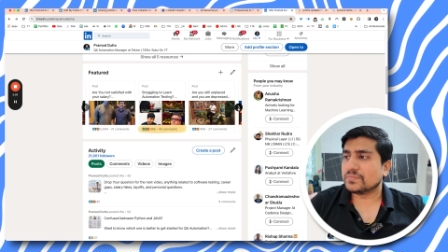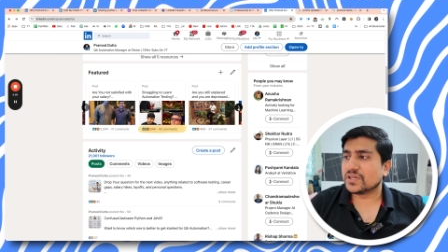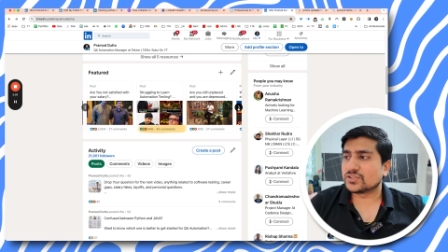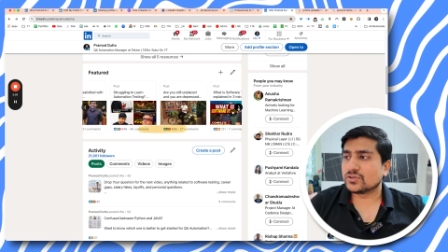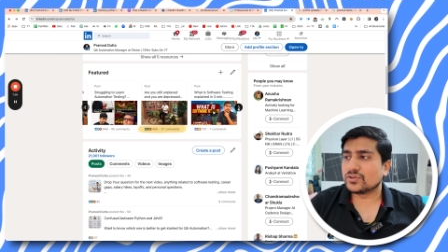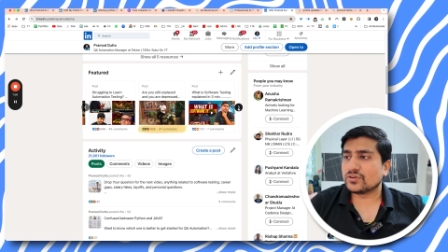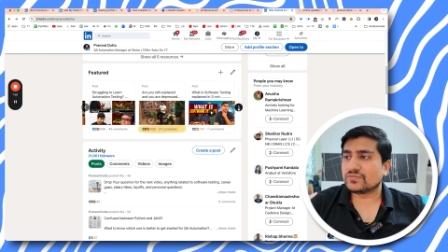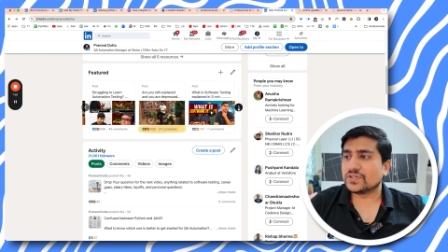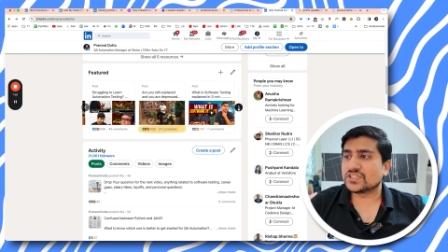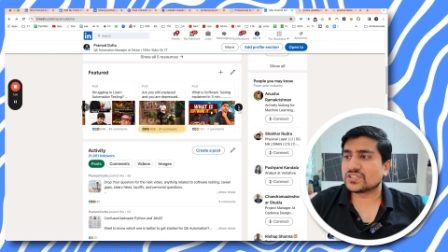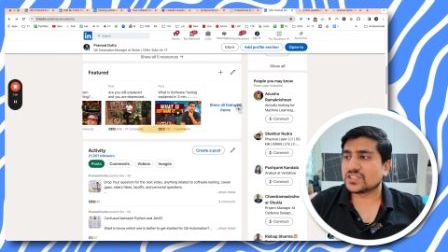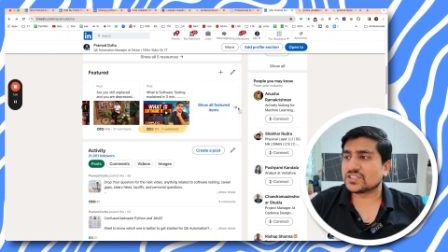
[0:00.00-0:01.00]
Make sure your
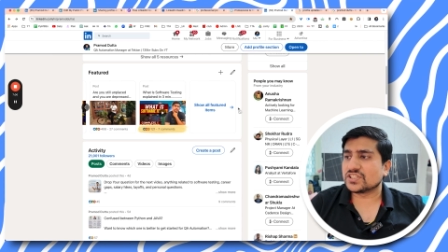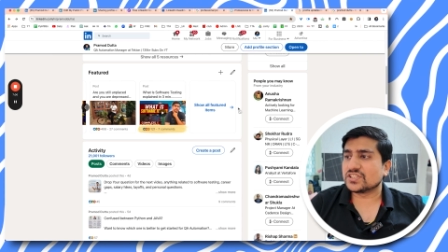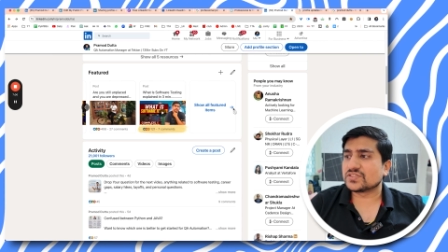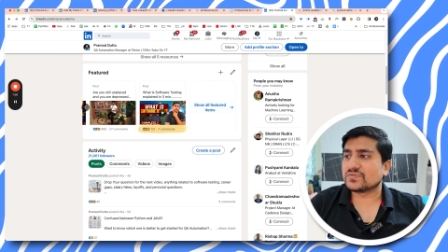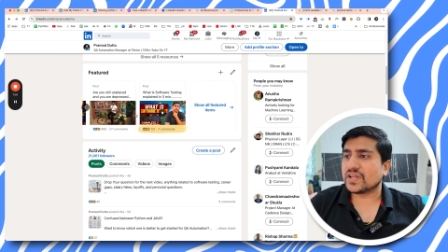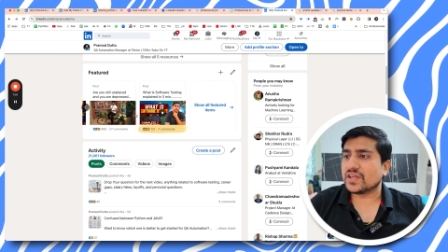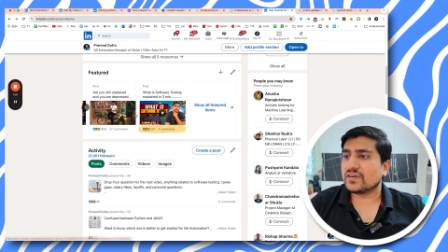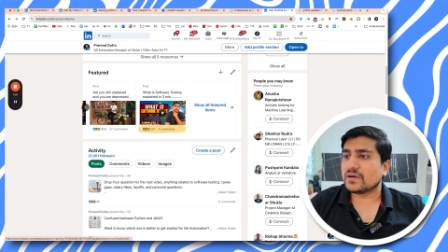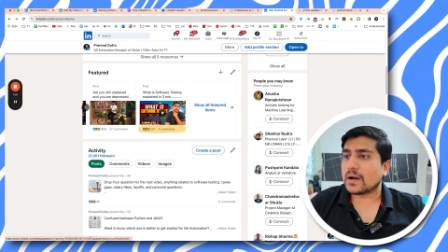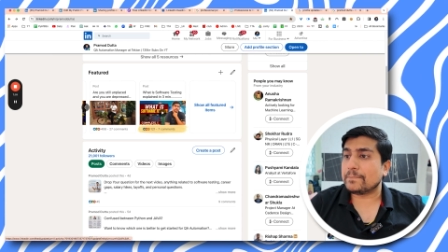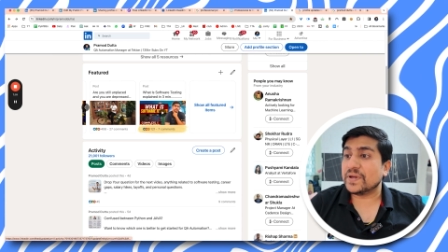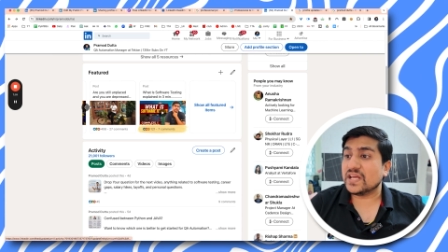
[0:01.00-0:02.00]
feature section is very
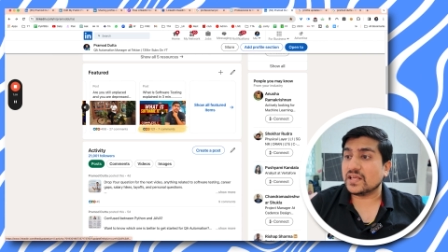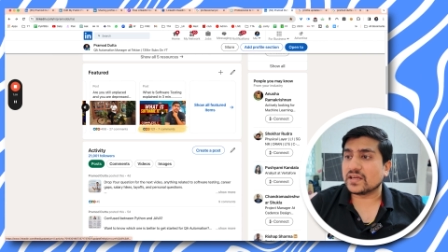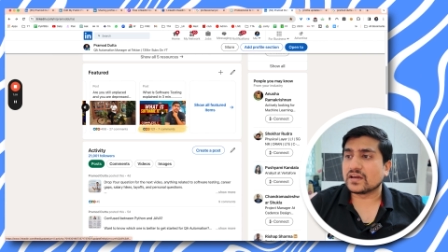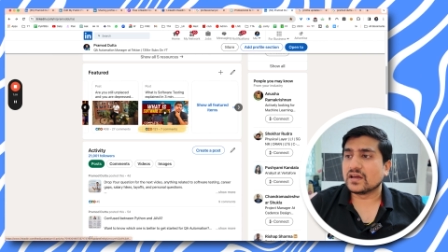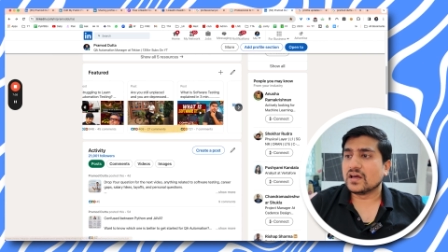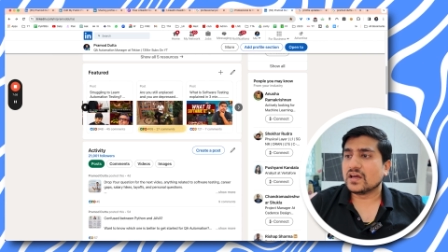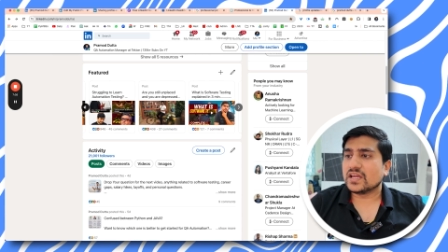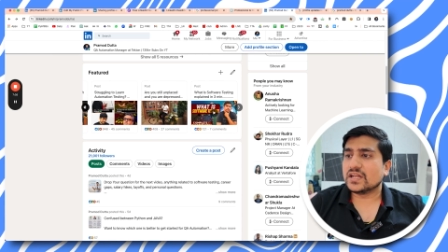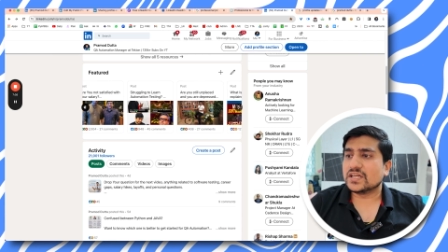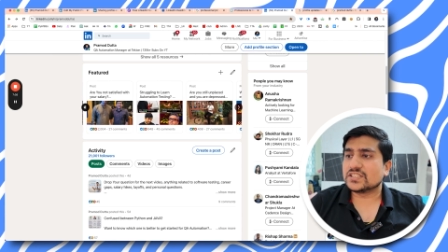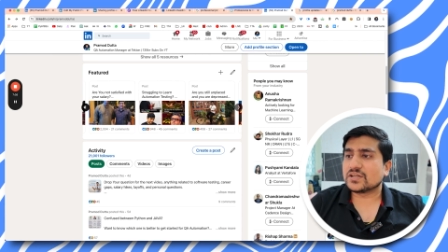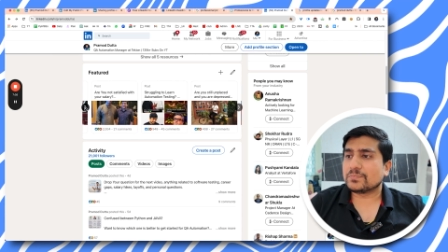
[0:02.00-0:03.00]
appealing
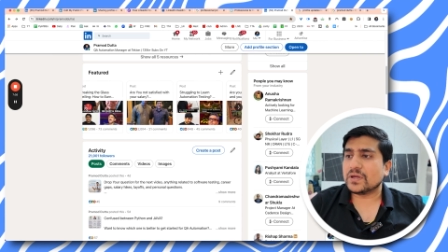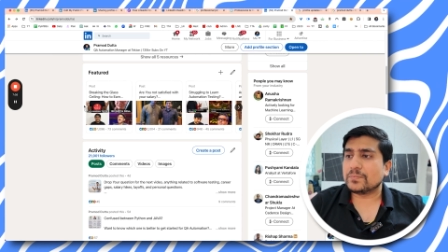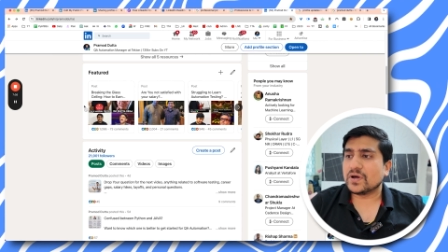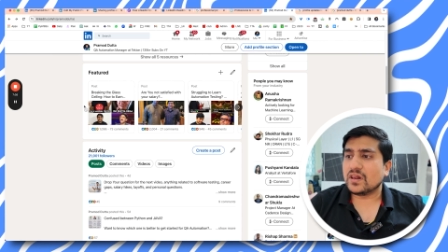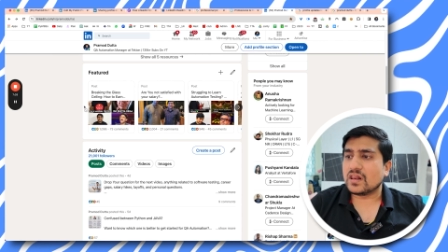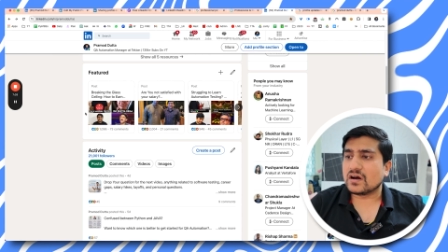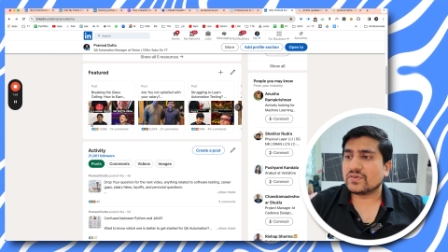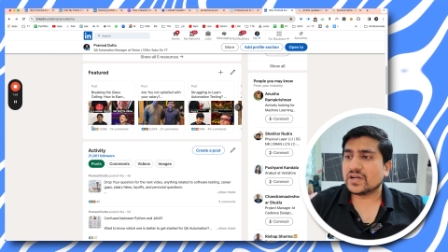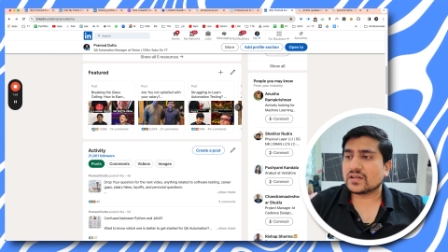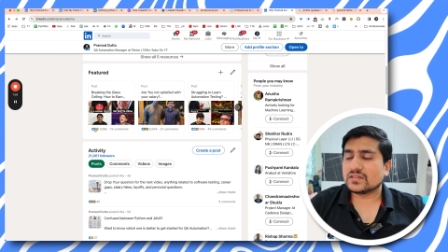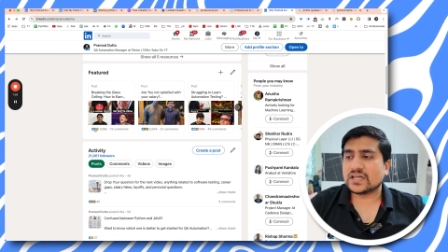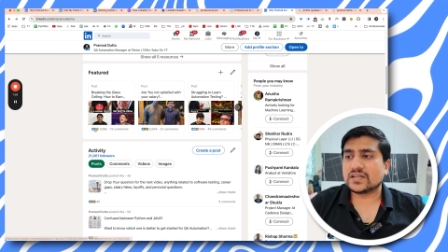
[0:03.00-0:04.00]
in nature. People love
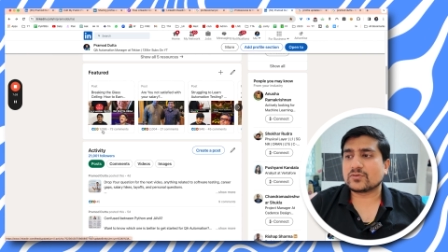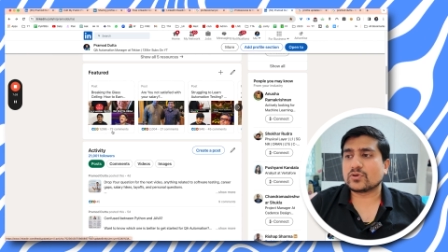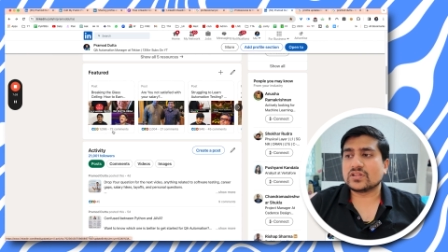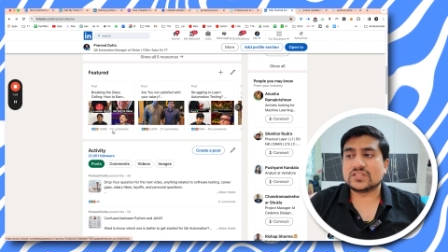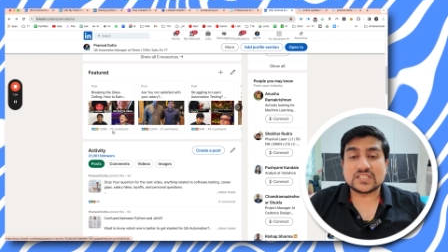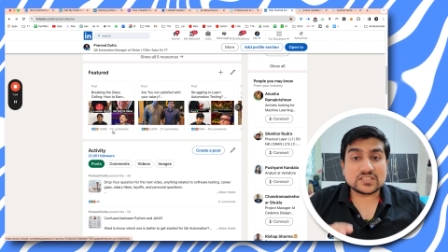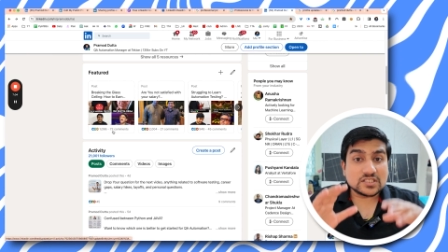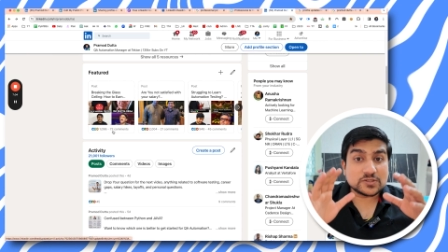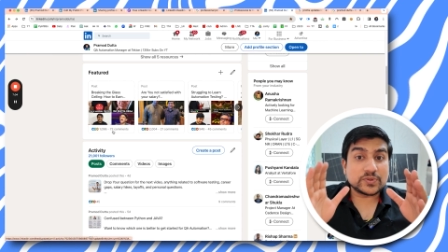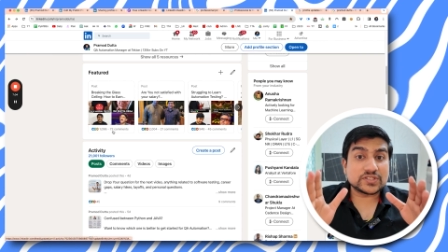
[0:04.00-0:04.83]
it, that yes, this